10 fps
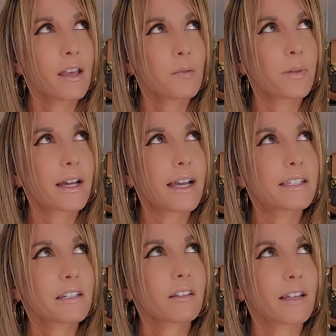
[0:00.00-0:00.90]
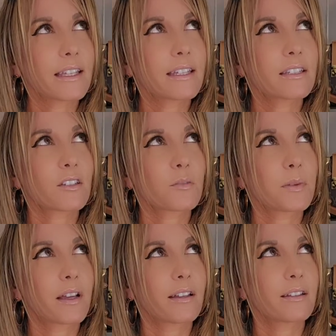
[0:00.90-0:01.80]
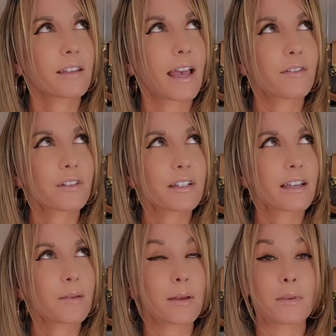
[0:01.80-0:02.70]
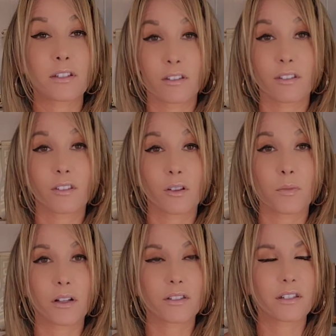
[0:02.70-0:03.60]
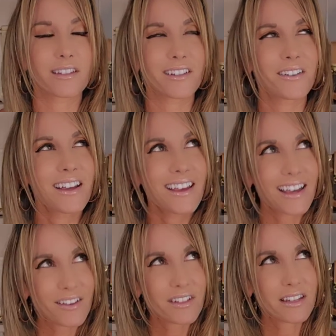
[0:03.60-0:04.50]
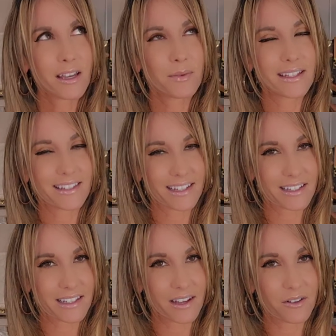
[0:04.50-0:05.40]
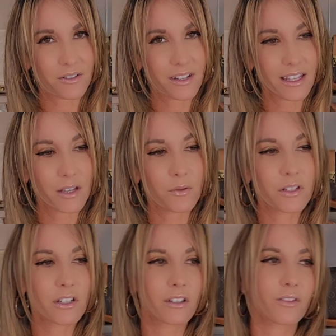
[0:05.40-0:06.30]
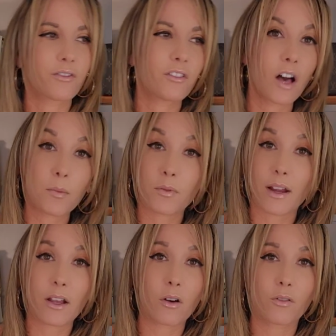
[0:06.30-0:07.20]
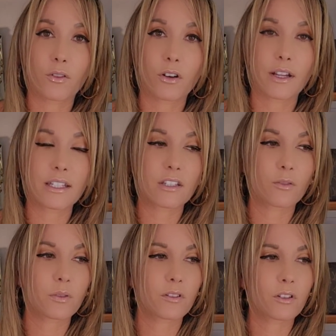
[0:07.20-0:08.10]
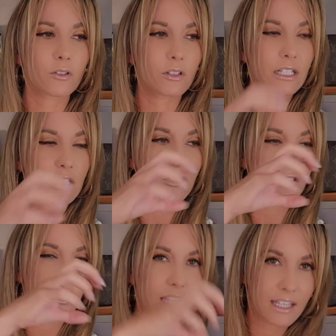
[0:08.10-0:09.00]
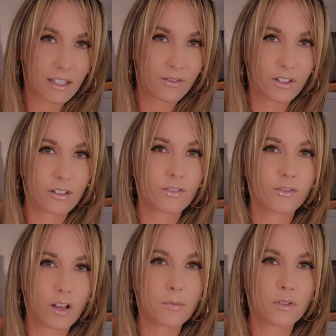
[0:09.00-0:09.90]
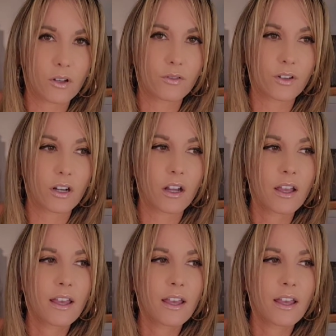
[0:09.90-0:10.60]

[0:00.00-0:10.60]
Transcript: but I didn't like it just because every time, I mentioned this in the unboxing too, every time I set it down, it would just flop right over. It just was literally just canvas flopped over.